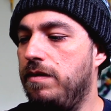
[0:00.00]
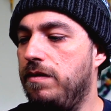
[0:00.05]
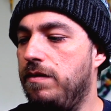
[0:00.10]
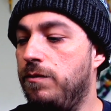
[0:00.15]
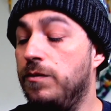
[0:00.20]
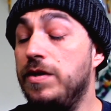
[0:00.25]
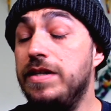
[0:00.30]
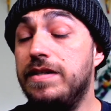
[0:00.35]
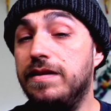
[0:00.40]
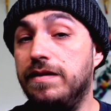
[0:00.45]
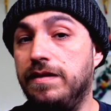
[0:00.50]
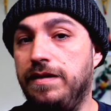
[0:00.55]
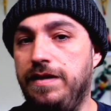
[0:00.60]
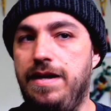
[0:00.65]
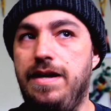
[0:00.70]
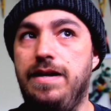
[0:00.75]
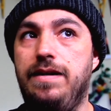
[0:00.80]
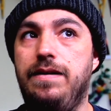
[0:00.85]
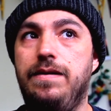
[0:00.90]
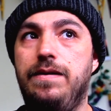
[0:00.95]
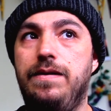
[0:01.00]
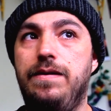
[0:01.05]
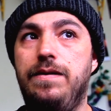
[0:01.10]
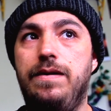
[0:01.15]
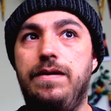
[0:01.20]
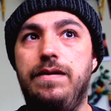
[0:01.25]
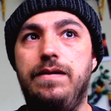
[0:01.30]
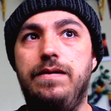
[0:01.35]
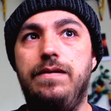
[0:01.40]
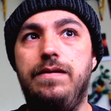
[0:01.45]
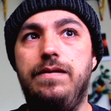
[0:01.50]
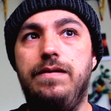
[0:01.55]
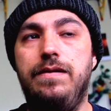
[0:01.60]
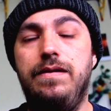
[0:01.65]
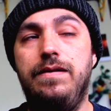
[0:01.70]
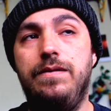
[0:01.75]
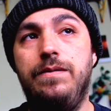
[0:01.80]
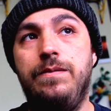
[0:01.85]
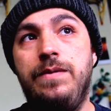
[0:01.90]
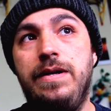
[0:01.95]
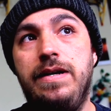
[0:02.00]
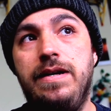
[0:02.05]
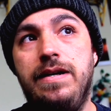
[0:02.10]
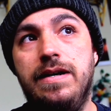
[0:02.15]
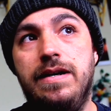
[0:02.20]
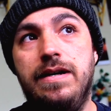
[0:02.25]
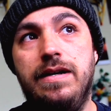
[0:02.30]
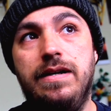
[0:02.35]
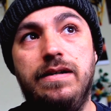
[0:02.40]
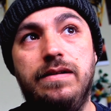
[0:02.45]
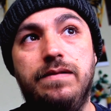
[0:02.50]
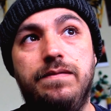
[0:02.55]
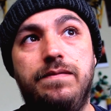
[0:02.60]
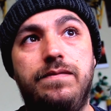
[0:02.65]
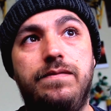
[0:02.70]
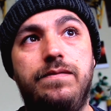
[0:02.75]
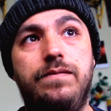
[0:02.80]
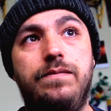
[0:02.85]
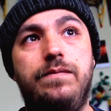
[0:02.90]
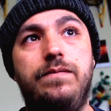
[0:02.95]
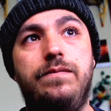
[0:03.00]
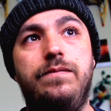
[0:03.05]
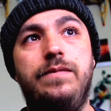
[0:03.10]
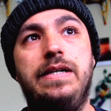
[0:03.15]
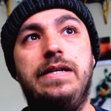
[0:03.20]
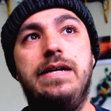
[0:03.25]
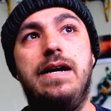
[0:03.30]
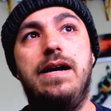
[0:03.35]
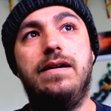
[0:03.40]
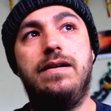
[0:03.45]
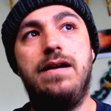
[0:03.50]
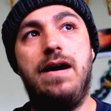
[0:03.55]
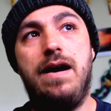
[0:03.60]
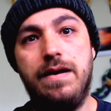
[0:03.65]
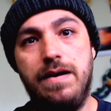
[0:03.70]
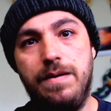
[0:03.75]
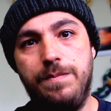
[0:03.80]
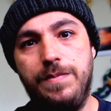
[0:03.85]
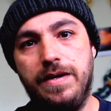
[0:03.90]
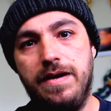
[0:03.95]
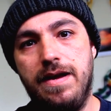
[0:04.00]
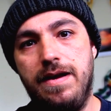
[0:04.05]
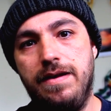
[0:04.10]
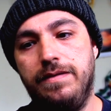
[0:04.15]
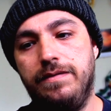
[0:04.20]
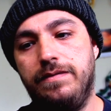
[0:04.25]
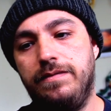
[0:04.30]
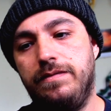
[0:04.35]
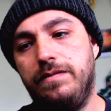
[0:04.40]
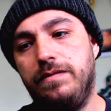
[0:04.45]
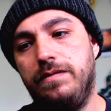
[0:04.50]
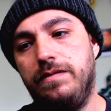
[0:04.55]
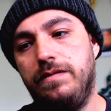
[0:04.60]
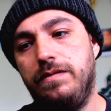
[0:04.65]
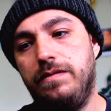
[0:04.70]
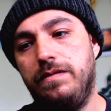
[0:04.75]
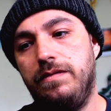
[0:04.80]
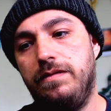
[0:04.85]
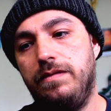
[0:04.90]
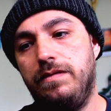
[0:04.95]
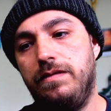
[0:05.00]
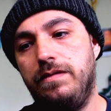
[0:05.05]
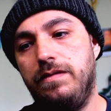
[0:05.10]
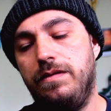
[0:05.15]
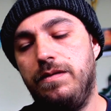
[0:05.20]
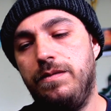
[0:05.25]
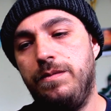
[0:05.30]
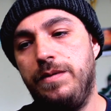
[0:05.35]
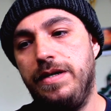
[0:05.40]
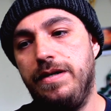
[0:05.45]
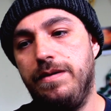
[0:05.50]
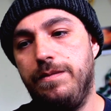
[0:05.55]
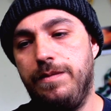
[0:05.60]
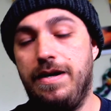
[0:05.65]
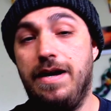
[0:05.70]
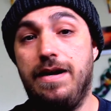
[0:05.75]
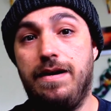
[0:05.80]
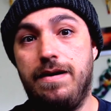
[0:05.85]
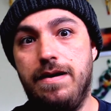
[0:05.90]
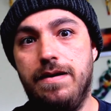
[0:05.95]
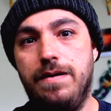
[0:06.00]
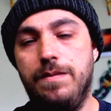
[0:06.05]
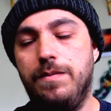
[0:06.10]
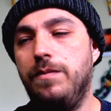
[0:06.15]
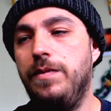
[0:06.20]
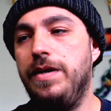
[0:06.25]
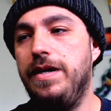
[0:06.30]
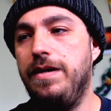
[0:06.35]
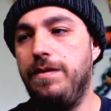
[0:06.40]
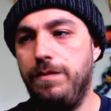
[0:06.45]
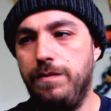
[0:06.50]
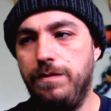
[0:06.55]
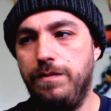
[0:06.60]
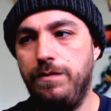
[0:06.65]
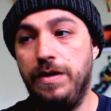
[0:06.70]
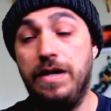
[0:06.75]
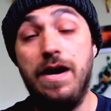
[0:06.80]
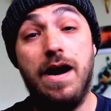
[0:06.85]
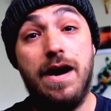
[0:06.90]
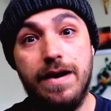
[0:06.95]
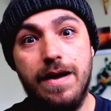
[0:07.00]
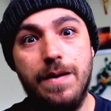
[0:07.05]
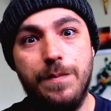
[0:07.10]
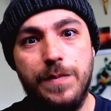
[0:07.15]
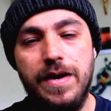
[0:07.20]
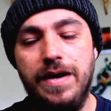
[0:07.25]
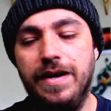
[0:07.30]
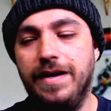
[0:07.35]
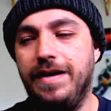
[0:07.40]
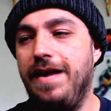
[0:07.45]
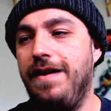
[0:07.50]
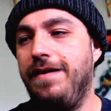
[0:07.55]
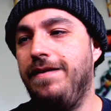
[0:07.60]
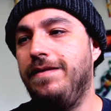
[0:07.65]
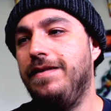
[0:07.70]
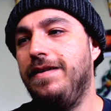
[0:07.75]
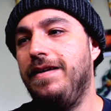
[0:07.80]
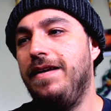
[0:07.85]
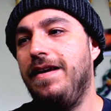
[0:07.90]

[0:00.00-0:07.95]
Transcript: recently, we got caught up again. We caught up again,